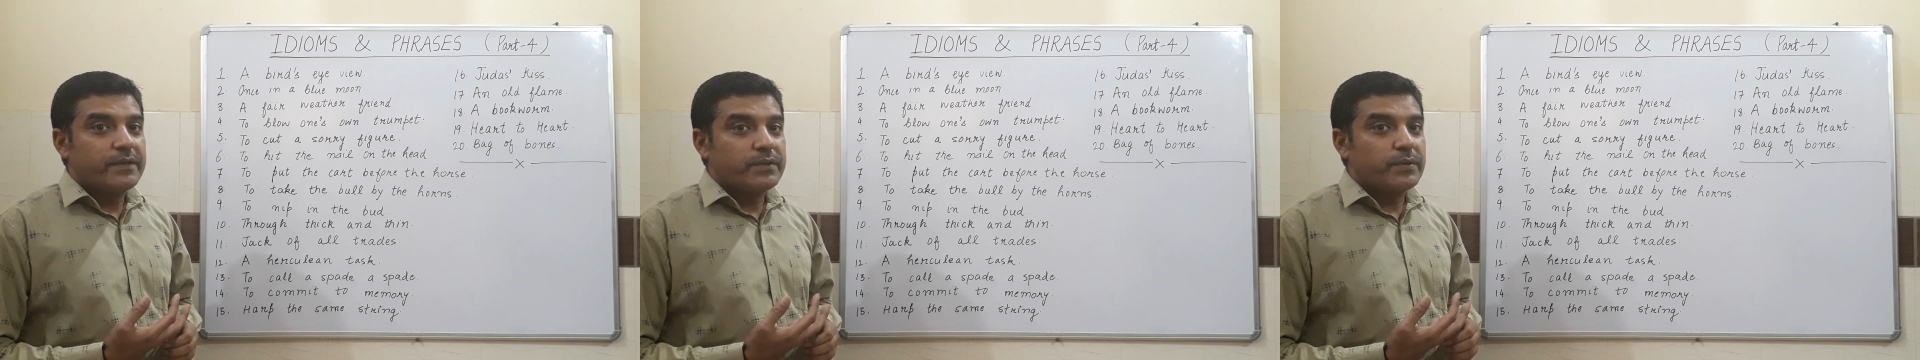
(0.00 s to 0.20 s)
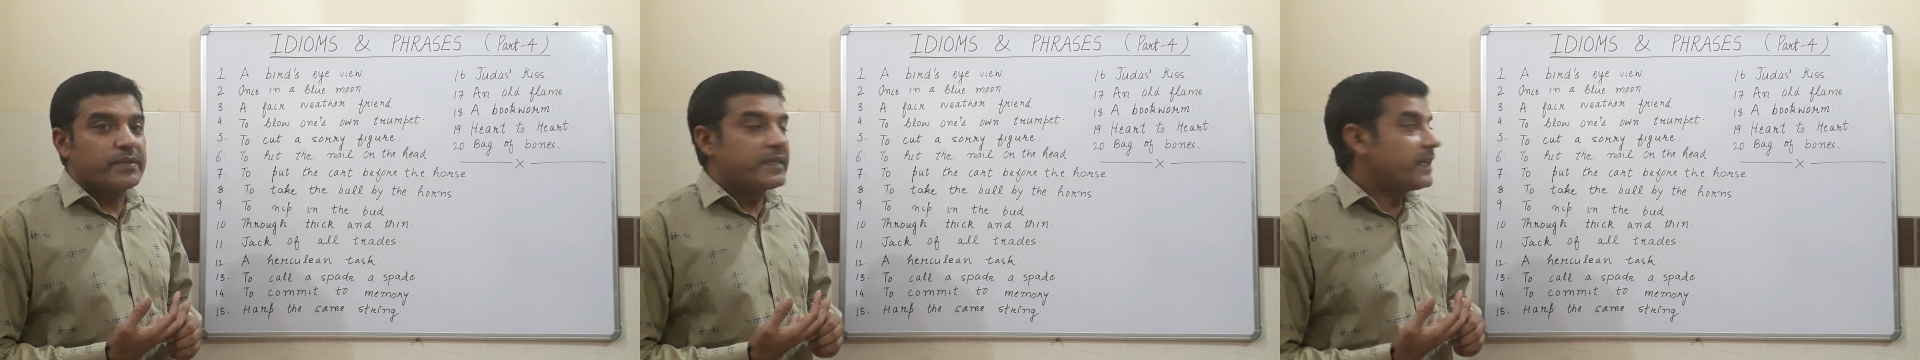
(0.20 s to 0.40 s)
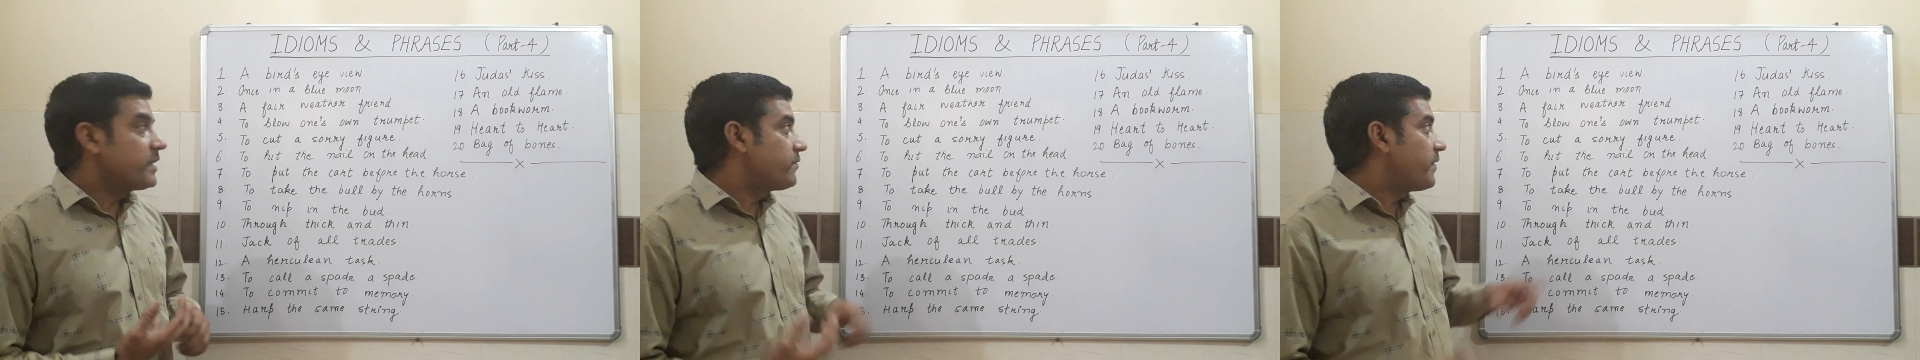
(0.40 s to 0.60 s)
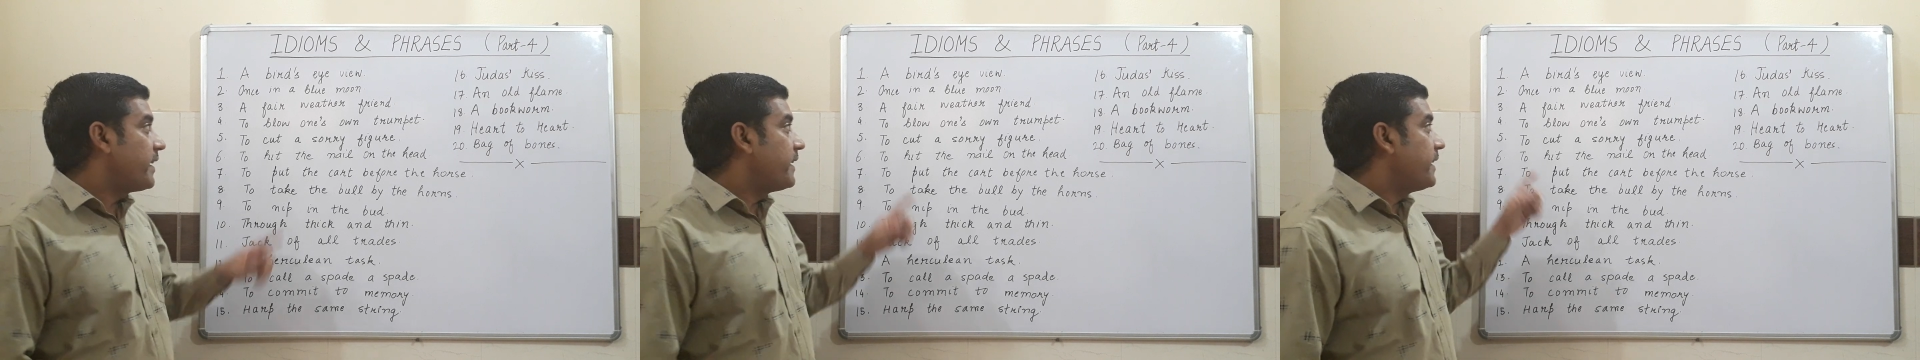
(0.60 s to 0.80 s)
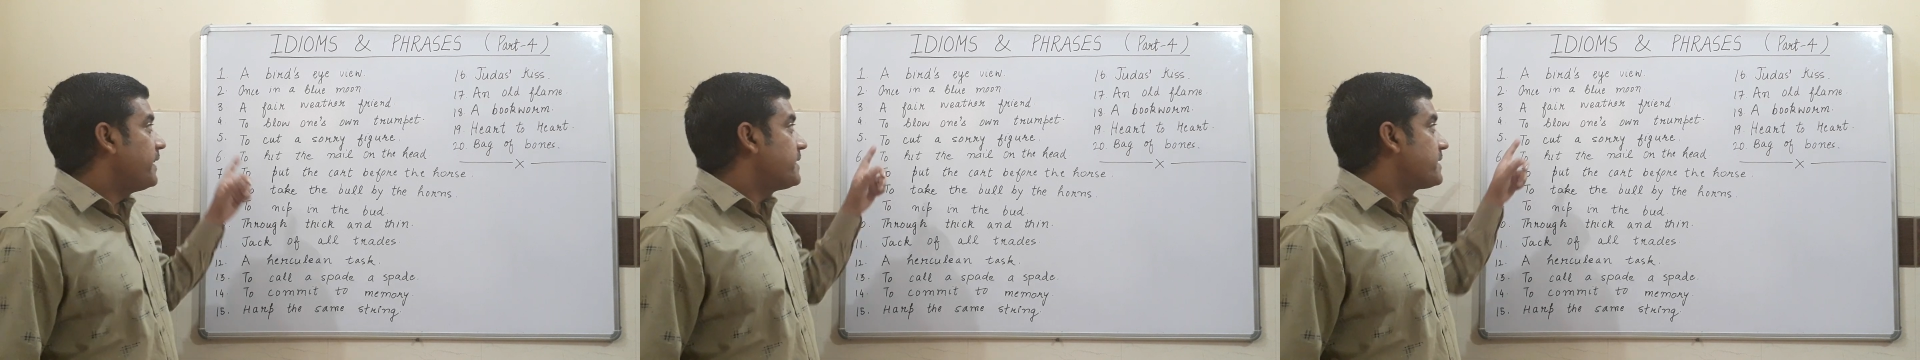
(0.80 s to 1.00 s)
So such
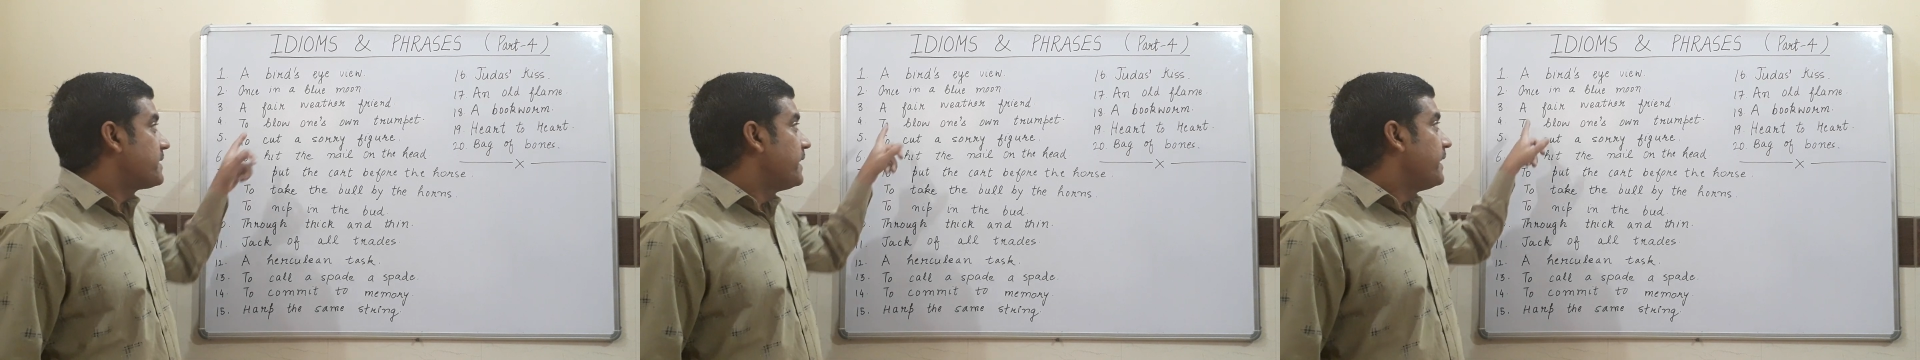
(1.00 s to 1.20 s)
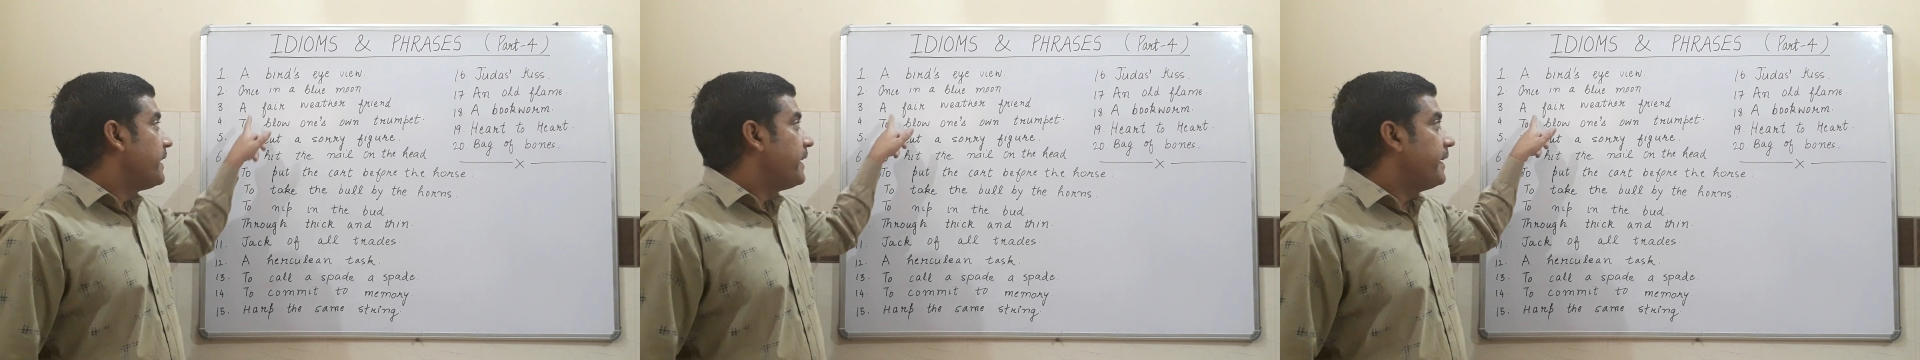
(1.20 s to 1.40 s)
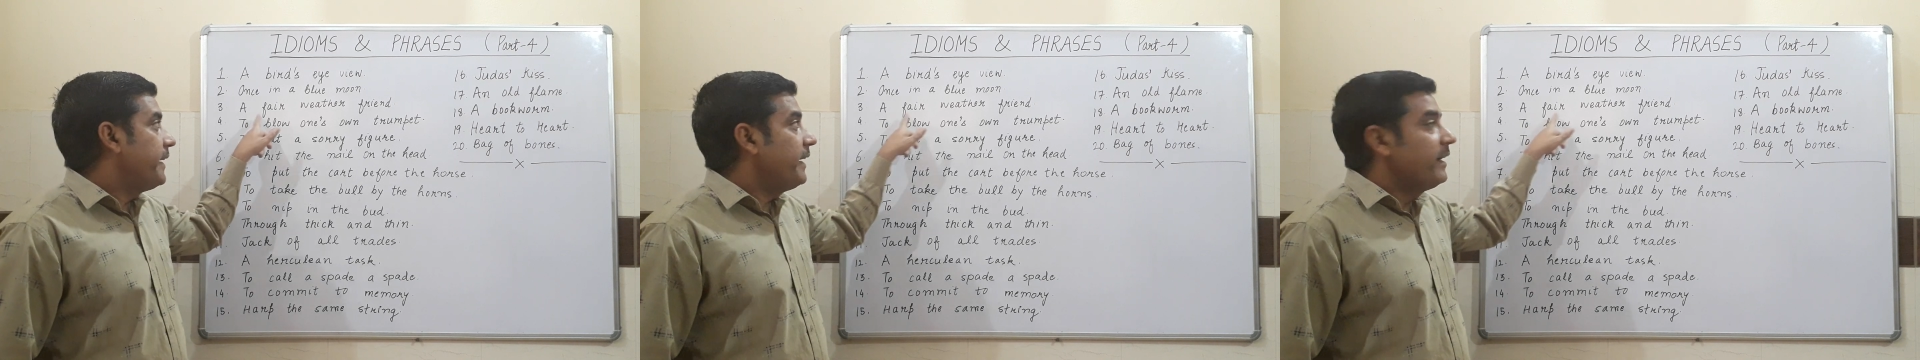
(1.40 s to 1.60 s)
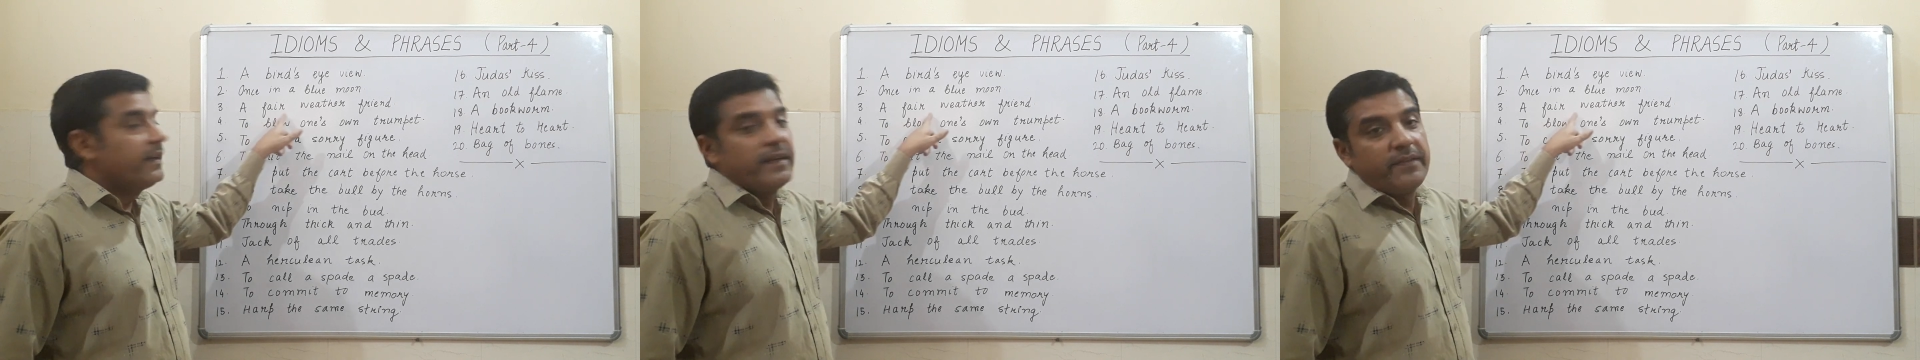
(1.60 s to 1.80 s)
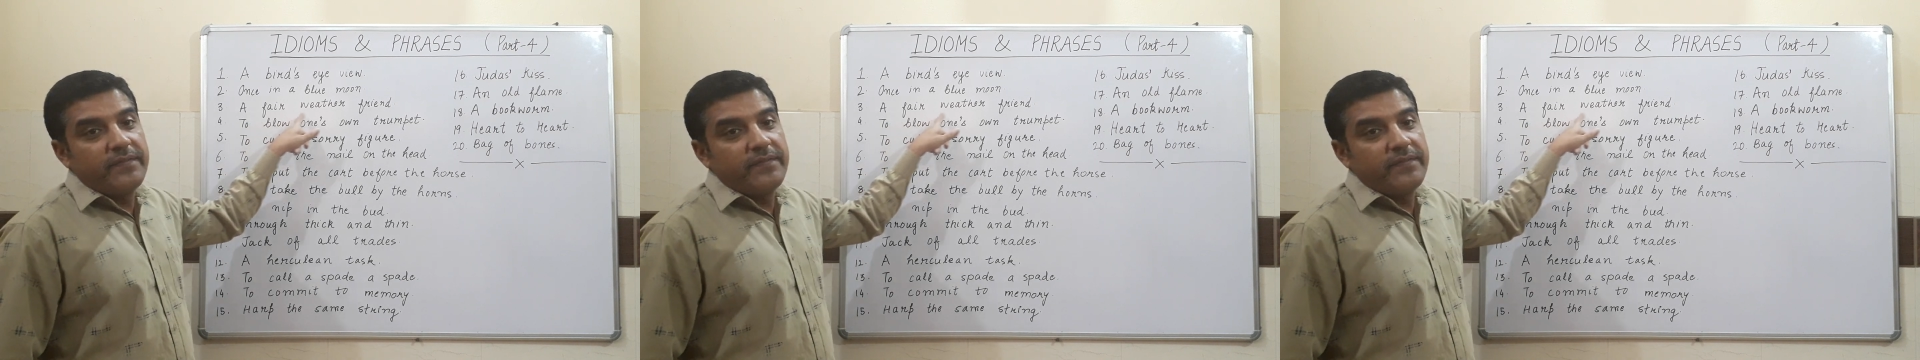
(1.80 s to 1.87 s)
friend is a